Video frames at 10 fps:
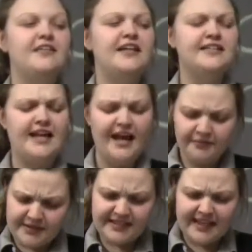his
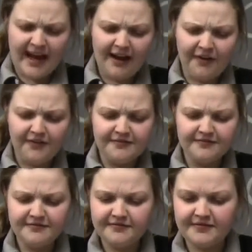head was
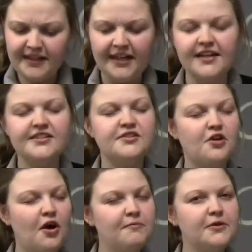down, he had a
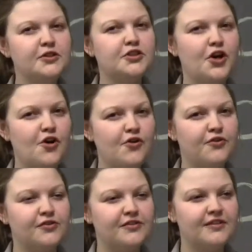somber
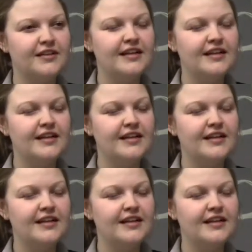tone,